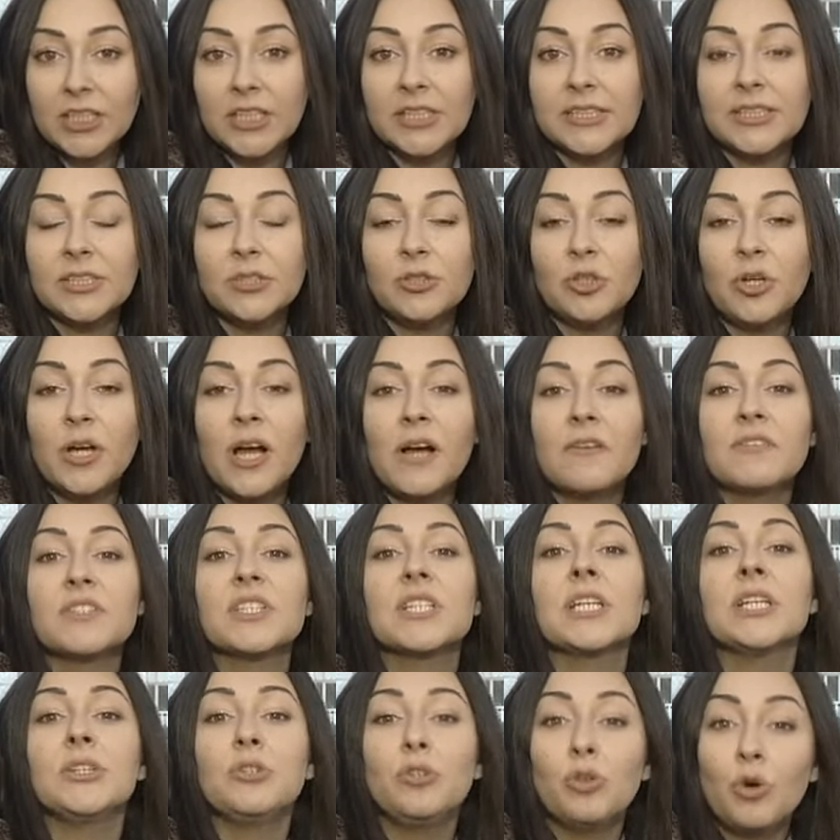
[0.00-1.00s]
Euronews's
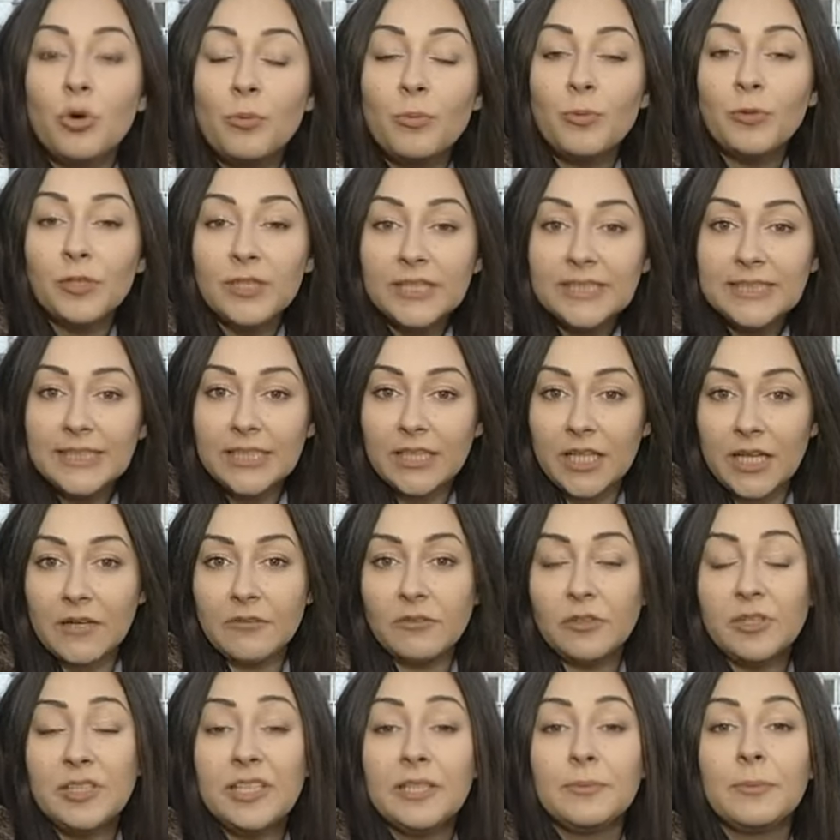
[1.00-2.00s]
correspondent in
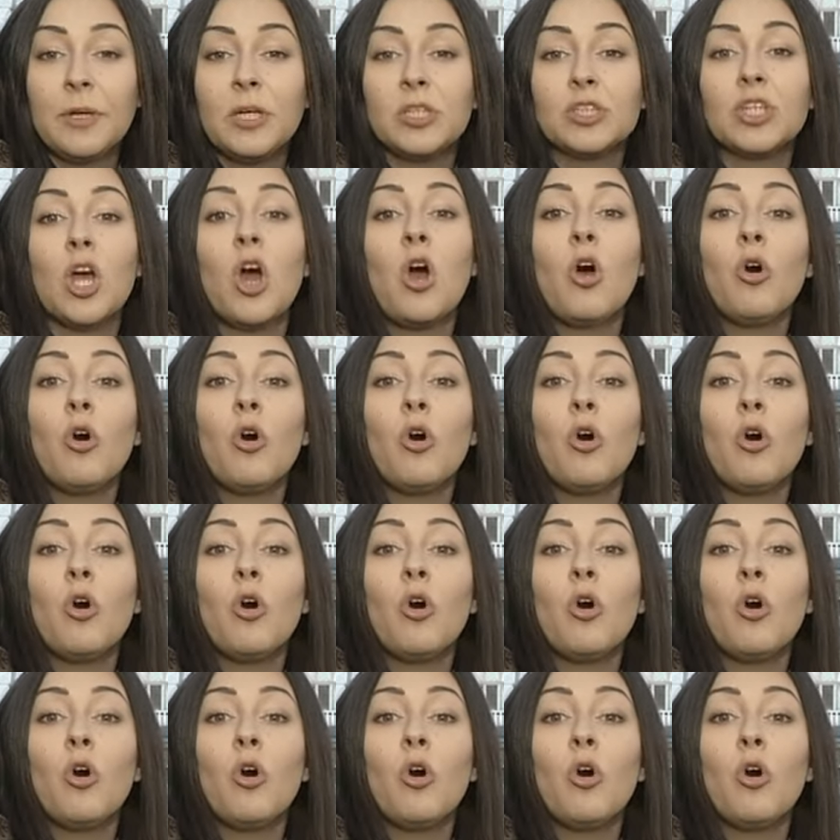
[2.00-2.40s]
Kiev says